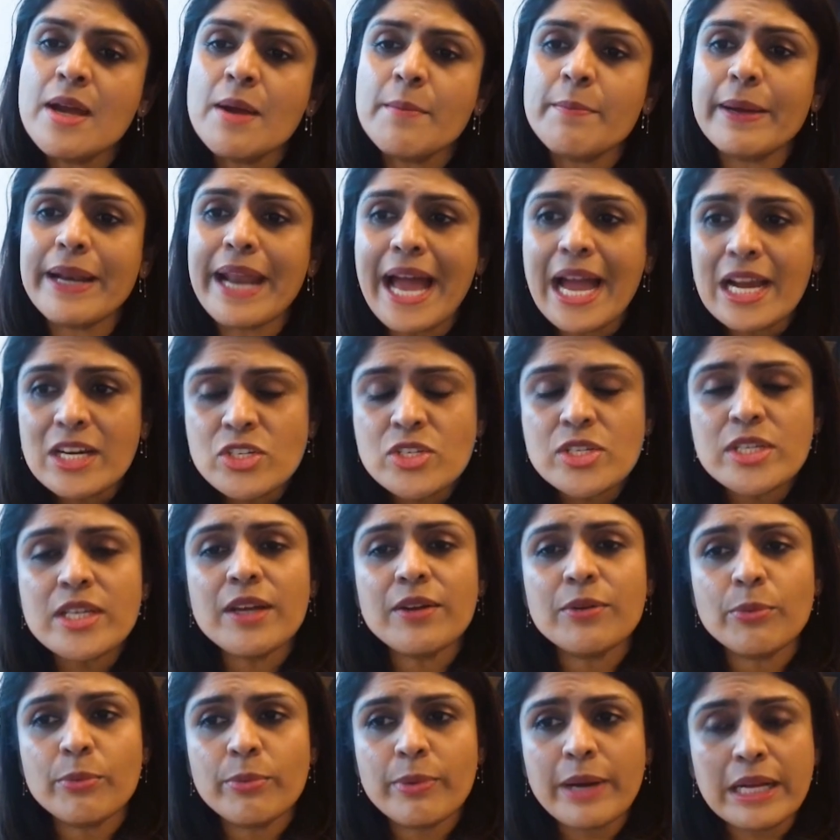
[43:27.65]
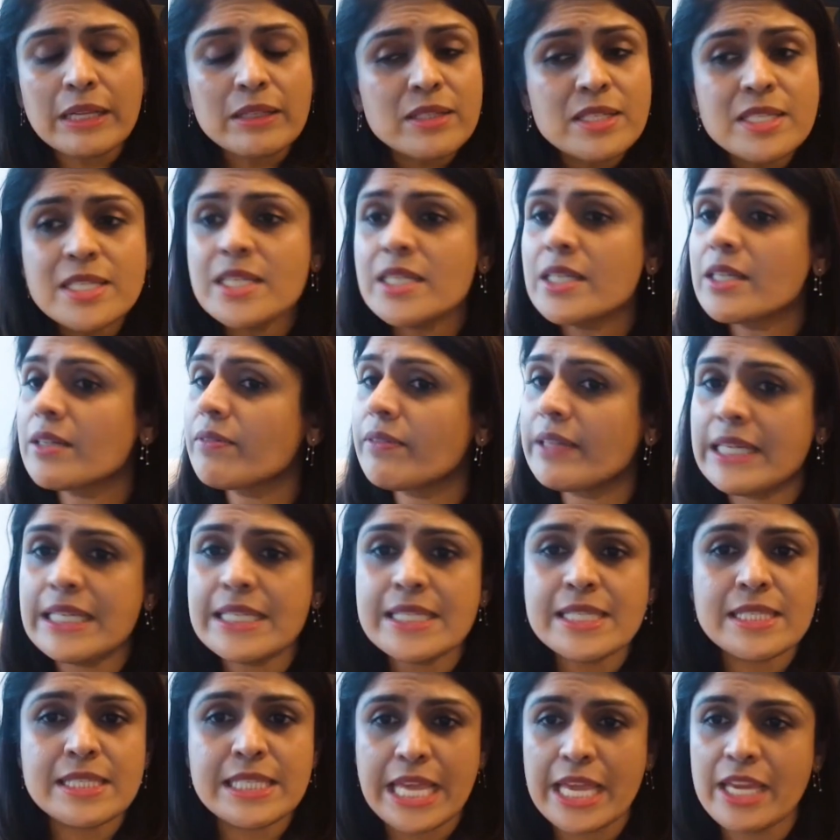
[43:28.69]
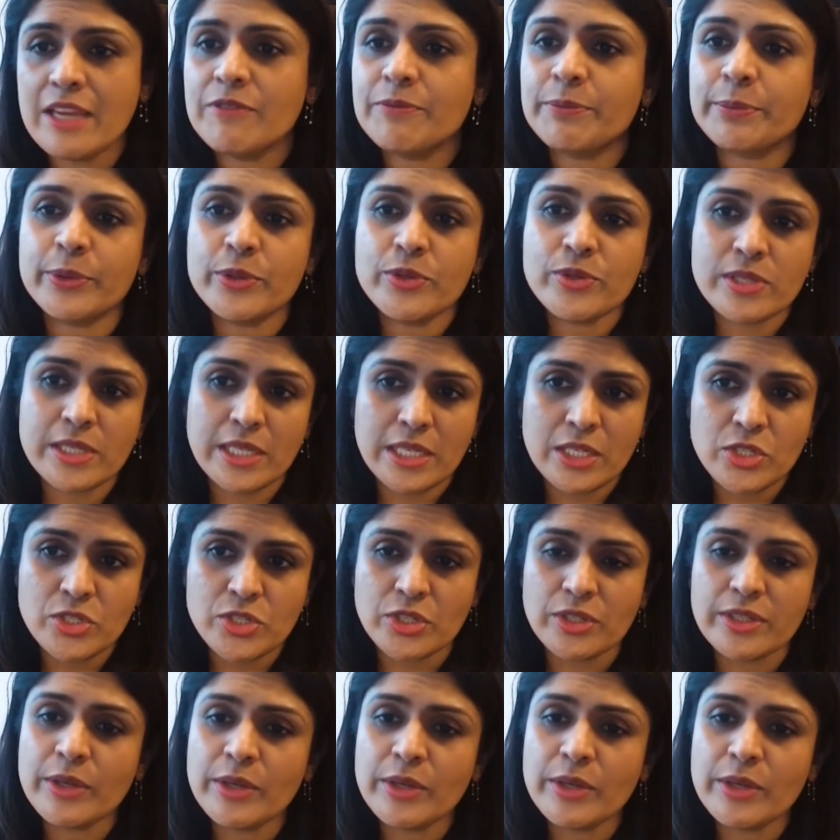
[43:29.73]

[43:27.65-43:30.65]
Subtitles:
but actually a relatively safe procedure.